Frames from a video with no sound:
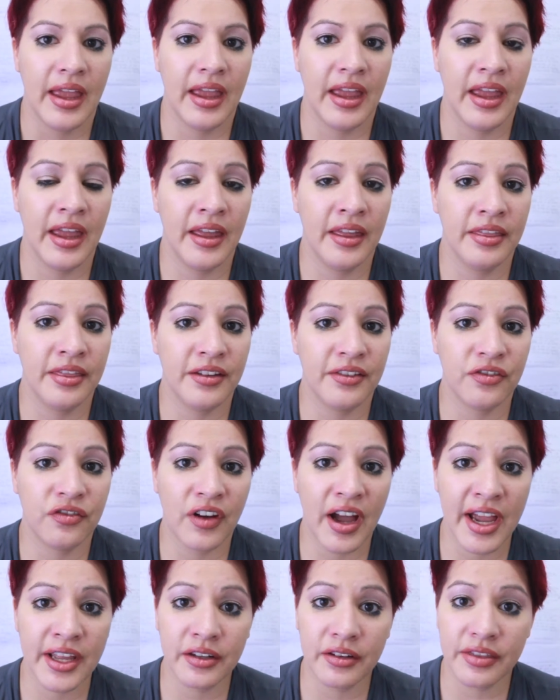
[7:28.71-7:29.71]
And the
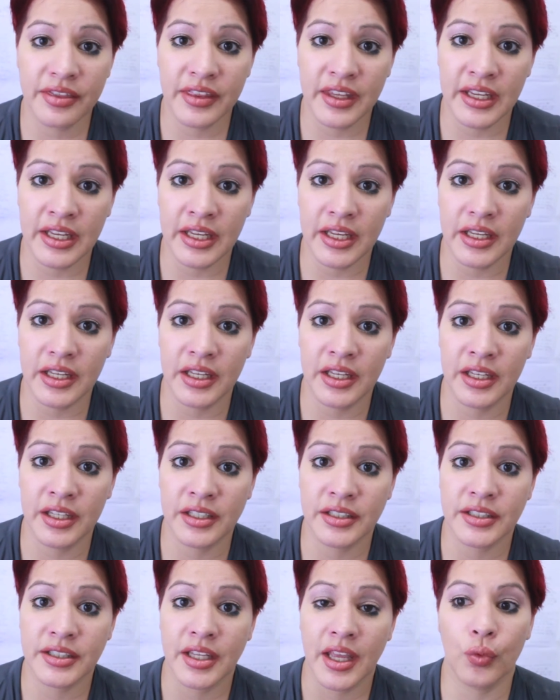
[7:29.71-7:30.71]
final thing
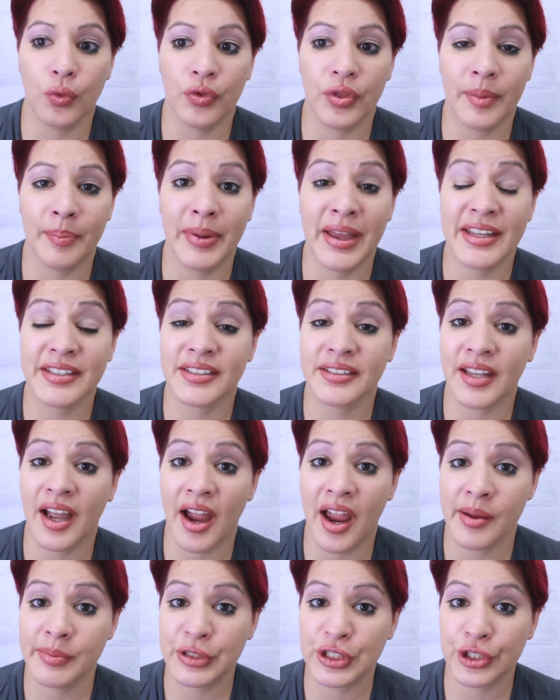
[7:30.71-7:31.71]
is, the best
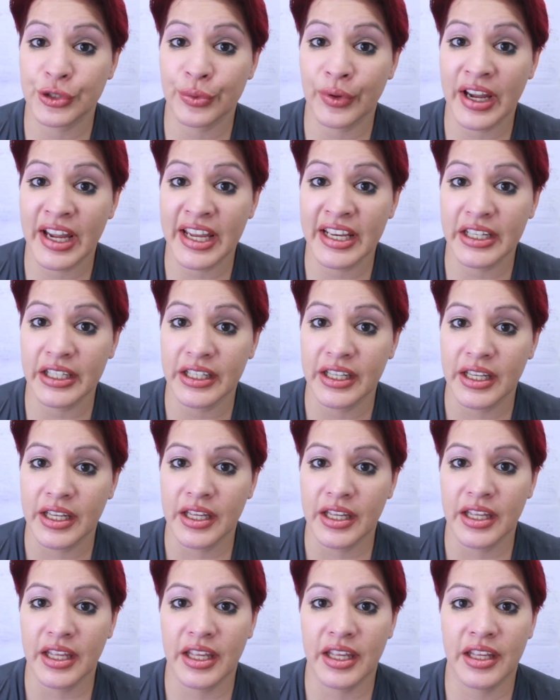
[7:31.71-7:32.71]
time to write
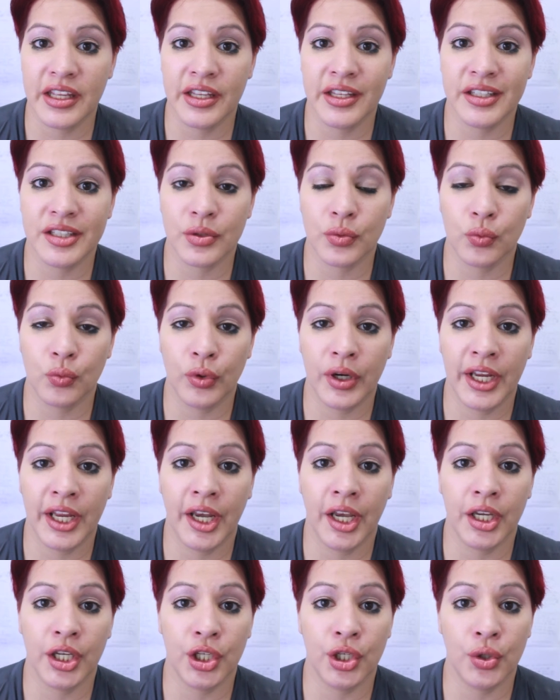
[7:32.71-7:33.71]
is
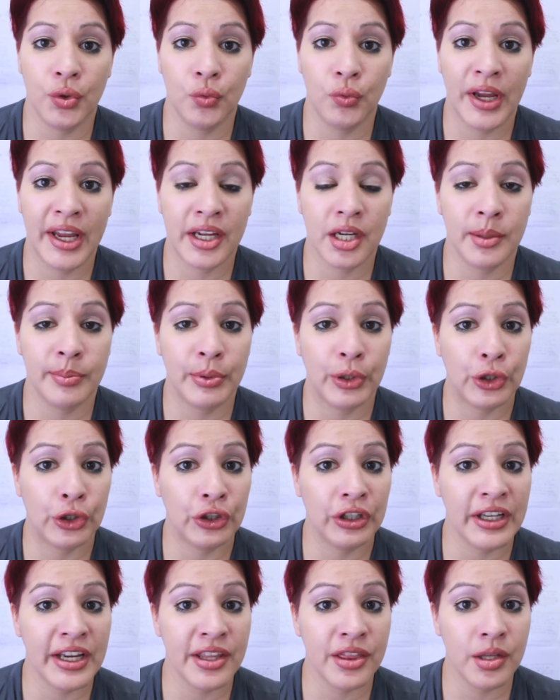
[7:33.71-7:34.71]
when you wake up
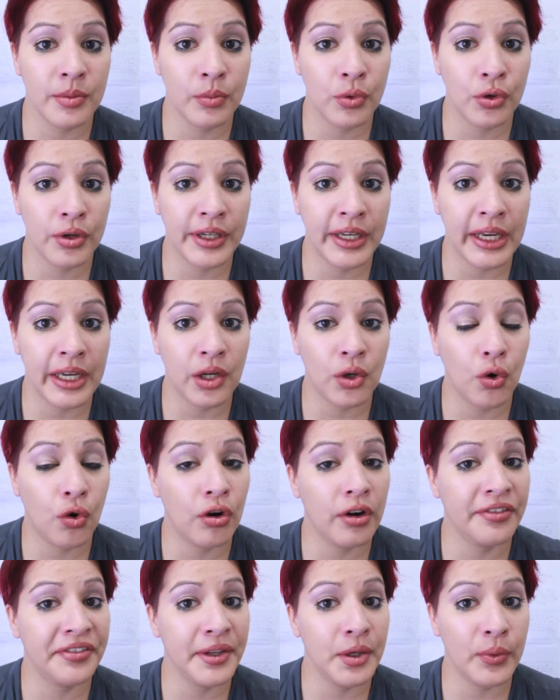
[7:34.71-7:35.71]
early in the morning,
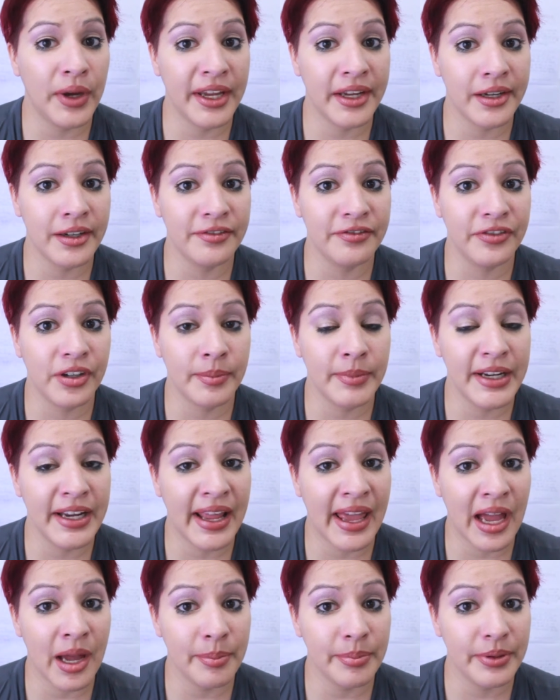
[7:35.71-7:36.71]
or if you wake up from a
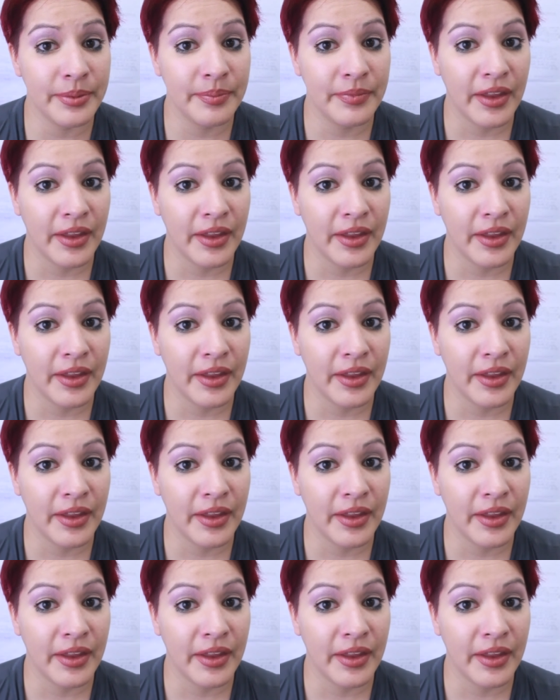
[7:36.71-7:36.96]
nap,